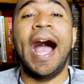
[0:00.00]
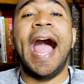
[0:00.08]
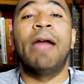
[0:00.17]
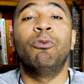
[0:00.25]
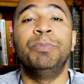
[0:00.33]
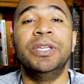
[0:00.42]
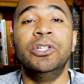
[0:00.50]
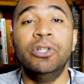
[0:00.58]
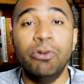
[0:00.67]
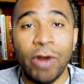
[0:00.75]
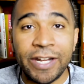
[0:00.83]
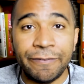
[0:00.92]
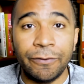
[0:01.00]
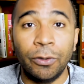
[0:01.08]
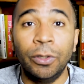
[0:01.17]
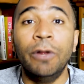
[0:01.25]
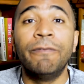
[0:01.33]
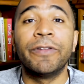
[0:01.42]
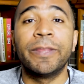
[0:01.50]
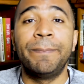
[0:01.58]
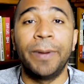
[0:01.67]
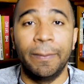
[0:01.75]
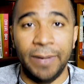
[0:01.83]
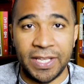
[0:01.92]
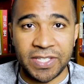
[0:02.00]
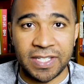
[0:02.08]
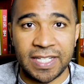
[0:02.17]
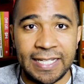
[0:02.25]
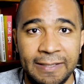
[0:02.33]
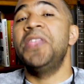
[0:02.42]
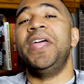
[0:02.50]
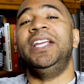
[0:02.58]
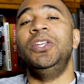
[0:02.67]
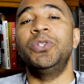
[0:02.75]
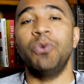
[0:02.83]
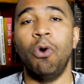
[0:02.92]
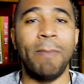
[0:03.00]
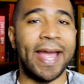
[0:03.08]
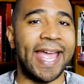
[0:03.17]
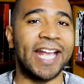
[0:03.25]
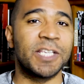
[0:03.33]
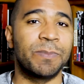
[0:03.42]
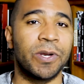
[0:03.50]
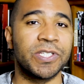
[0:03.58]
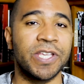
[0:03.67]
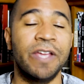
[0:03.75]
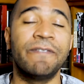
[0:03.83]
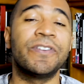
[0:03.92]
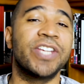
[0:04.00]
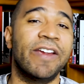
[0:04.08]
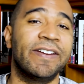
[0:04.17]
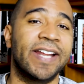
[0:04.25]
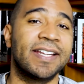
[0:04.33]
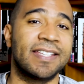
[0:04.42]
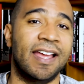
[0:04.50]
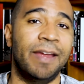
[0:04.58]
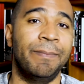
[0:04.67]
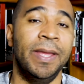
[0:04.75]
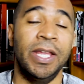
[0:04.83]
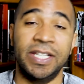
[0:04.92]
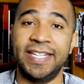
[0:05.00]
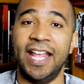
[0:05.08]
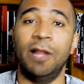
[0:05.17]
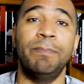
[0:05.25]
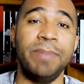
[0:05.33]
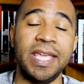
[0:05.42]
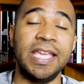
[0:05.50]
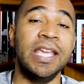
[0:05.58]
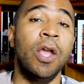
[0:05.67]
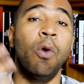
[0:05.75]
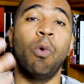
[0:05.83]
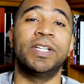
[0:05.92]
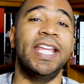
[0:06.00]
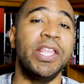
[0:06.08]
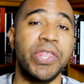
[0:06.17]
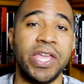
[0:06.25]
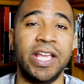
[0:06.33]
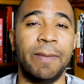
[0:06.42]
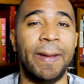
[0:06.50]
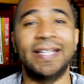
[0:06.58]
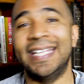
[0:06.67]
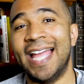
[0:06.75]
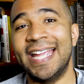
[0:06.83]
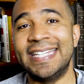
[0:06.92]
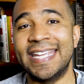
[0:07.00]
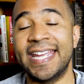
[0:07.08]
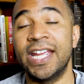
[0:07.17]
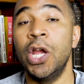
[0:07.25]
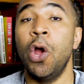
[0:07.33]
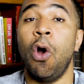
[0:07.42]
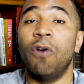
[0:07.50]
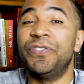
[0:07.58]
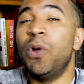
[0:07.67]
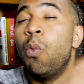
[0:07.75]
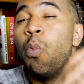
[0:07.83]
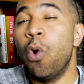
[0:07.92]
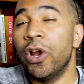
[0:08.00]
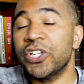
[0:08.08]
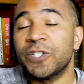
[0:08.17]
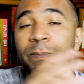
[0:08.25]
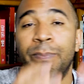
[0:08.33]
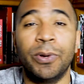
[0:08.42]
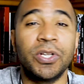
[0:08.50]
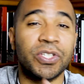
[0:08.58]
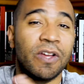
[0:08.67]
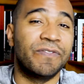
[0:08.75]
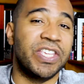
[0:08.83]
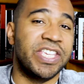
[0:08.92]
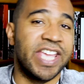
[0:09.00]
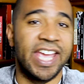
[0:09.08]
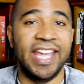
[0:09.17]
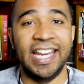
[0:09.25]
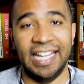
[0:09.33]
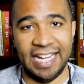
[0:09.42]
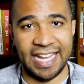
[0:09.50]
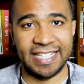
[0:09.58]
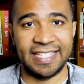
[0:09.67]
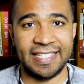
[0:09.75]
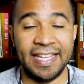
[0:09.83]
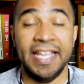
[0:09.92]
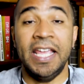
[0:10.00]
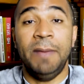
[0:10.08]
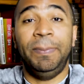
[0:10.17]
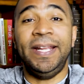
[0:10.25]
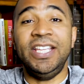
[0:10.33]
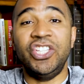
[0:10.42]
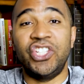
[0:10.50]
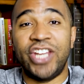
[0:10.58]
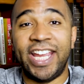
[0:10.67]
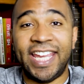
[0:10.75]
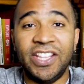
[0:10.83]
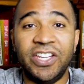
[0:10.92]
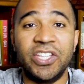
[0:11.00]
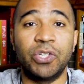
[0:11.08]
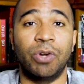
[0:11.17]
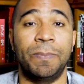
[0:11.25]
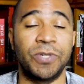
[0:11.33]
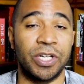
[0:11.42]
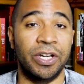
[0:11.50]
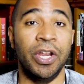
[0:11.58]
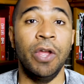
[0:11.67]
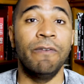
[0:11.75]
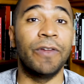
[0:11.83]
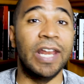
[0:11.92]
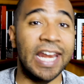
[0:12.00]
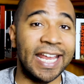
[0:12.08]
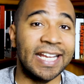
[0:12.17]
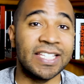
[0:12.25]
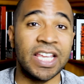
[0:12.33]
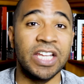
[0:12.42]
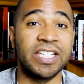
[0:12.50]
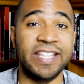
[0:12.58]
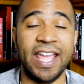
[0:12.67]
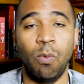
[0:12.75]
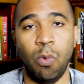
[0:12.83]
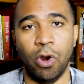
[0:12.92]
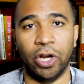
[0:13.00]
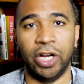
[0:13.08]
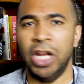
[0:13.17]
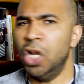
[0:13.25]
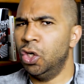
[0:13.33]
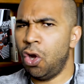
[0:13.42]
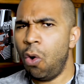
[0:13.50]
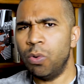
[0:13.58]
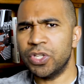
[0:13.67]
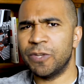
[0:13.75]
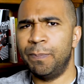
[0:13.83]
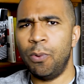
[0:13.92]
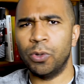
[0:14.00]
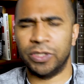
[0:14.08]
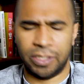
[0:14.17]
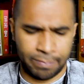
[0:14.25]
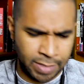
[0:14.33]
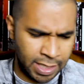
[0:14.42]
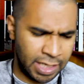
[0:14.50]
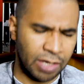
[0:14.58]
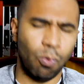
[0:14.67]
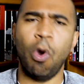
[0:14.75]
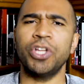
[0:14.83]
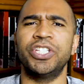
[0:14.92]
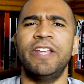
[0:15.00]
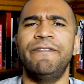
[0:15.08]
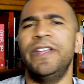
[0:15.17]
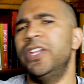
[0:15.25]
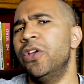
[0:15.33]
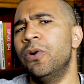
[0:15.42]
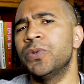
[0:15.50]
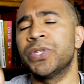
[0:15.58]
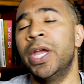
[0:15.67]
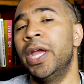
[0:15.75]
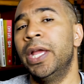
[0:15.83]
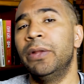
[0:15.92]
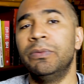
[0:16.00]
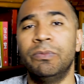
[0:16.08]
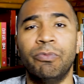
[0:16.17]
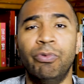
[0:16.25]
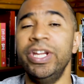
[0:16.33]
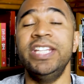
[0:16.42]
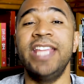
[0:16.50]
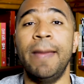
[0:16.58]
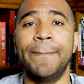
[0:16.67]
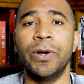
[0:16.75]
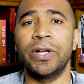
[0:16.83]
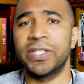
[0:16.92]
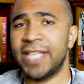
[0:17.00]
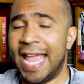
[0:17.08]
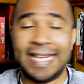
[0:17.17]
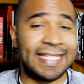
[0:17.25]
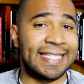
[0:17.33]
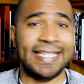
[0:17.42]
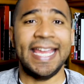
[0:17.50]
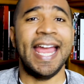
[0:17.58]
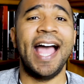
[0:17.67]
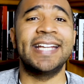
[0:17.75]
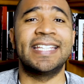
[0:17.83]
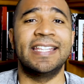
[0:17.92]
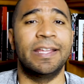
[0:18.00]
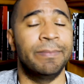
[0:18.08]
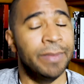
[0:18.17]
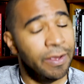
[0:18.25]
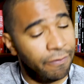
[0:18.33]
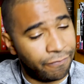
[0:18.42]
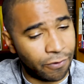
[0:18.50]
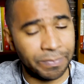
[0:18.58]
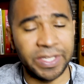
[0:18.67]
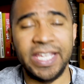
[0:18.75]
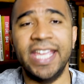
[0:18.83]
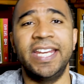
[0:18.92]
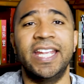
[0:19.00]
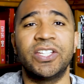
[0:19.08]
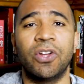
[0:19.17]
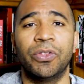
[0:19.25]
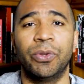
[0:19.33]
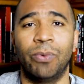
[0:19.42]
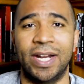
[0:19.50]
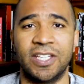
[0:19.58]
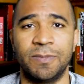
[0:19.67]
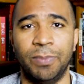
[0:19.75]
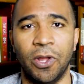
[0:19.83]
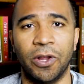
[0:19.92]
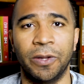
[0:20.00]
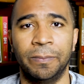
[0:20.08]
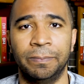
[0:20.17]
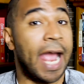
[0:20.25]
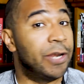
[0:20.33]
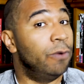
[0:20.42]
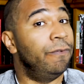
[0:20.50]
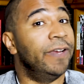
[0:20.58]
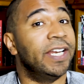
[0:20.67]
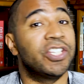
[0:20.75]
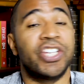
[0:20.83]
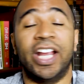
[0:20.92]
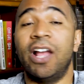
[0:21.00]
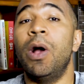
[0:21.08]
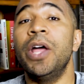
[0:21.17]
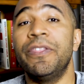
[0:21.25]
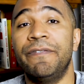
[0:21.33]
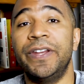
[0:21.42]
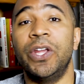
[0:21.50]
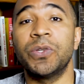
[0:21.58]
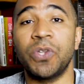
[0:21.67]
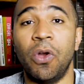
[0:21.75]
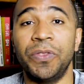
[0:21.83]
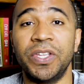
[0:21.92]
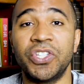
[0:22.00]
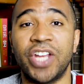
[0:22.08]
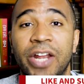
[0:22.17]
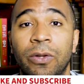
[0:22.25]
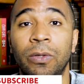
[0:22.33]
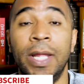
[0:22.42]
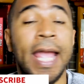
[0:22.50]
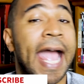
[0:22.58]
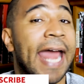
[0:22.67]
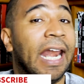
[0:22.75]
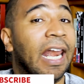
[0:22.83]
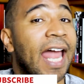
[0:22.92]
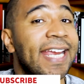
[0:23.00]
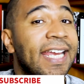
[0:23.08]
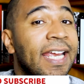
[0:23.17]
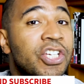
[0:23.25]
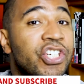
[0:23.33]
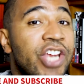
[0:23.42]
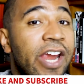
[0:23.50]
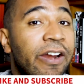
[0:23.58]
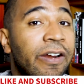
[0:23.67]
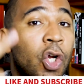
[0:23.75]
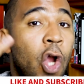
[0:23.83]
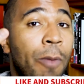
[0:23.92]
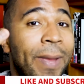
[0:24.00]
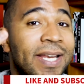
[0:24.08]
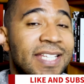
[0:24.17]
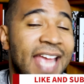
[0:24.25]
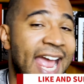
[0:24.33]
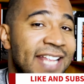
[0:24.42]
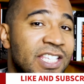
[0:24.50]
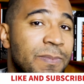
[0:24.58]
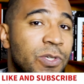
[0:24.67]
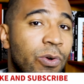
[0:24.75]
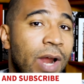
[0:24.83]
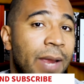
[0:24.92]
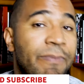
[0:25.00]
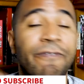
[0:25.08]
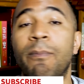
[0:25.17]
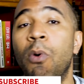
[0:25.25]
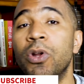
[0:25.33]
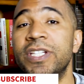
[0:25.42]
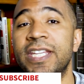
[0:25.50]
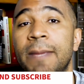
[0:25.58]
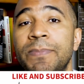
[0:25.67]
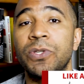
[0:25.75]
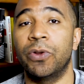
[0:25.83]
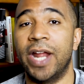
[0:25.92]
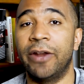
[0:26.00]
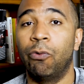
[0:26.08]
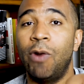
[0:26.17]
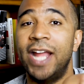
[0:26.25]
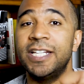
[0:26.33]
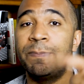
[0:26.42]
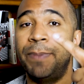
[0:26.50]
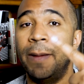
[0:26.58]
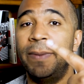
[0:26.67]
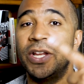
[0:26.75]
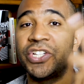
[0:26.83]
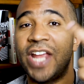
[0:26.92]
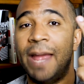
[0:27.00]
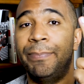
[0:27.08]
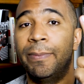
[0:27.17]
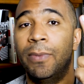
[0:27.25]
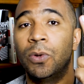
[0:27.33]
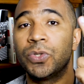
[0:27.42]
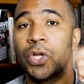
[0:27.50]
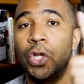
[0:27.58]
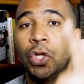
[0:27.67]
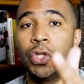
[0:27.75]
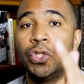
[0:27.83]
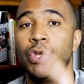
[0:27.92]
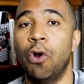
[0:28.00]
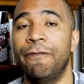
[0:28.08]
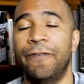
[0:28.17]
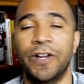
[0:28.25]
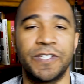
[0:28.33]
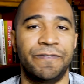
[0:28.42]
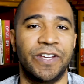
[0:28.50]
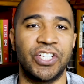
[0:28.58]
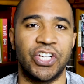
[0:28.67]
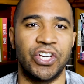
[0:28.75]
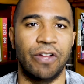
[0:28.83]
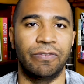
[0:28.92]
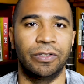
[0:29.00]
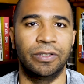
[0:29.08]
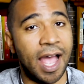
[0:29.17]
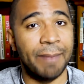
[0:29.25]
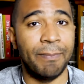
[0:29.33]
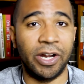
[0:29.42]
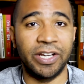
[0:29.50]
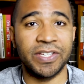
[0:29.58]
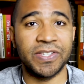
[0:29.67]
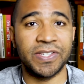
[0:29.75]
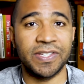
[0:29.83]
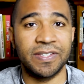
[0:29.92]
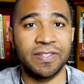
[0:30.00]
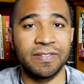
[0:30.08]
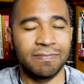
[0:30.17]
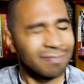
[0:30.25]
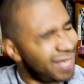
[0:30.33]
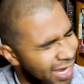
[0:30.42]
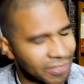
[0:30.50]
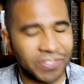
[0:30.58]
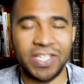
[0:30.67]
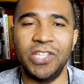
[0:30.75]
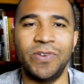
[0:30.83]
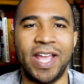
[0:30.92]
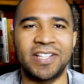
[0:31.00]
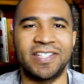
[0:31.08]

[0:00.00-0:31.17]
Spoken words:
I will be grateful for the publicity. Thank you to all my experts for sharing their time to tell me what they think about the idea of the worst books of the year list. Please check in the description for links to their work. Go and support them. Watch their videos, read their books, and say hi to them from the Eejit on the Writer's Block. And don't forget to check out other videos on this channel and like, share, comment, and subscribe for more tips on how to write, publish, and promote your first fiction novel. I'm Marcus, and I'll see you next